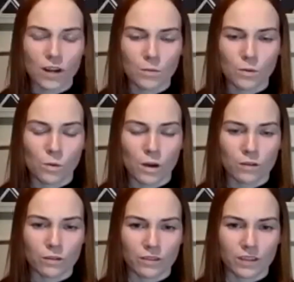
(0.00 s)
what
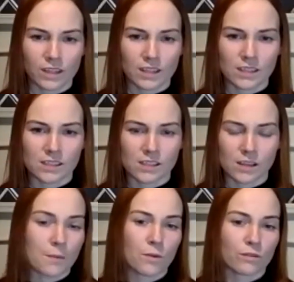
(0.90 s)
WorldFit is?
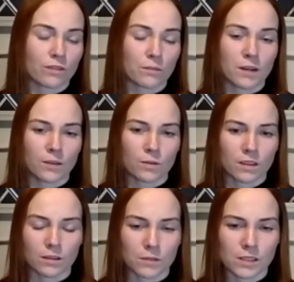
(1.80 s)
I'm not familiar
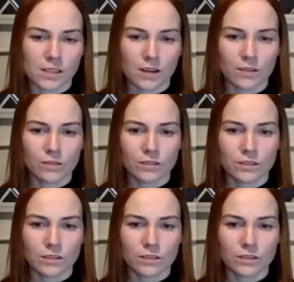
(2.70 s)
with it myself.